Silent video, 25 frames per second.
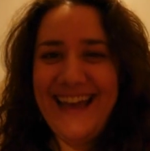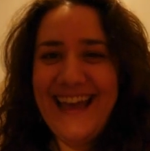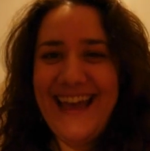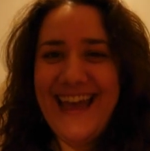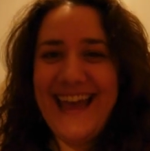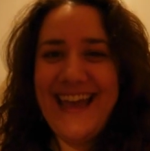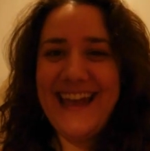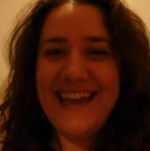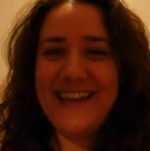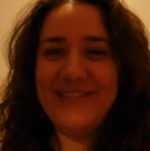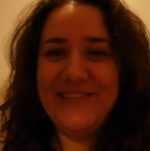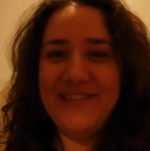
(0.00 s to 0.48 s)

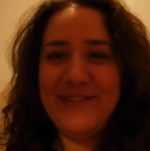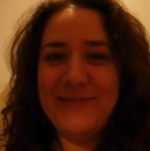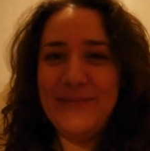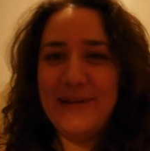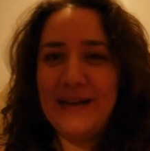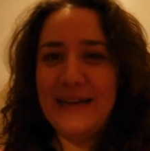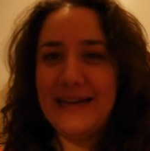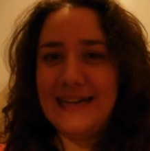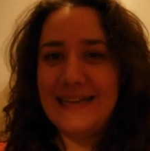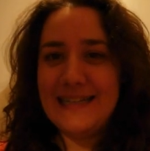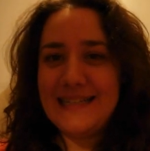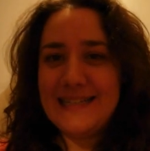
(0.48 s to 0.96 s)
Hey
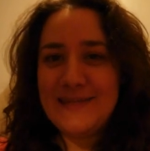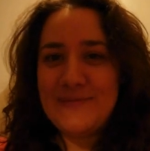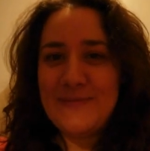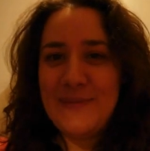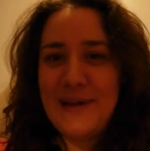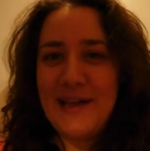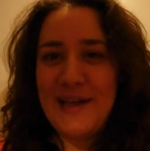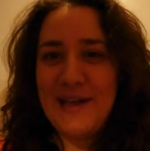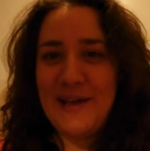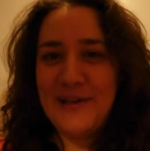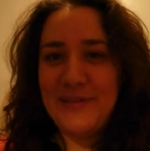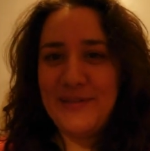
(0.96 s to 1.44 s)
everybody, it's
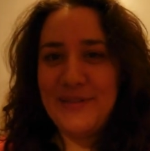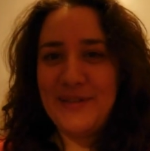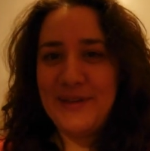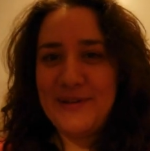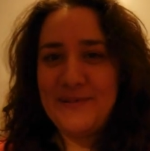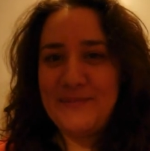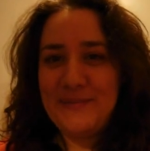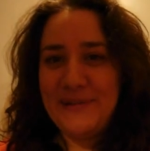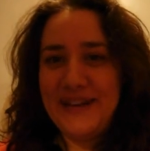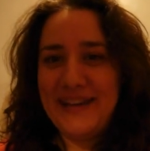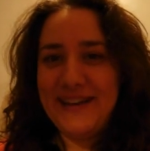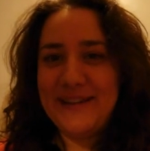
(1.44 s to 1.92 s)
My
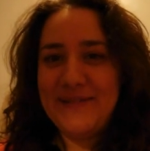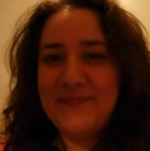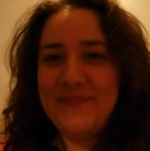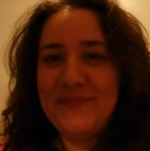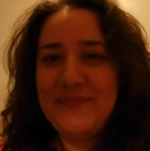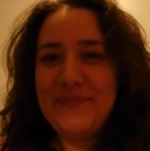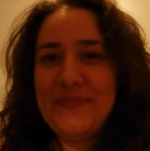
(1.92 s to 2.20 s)
Healthier Me.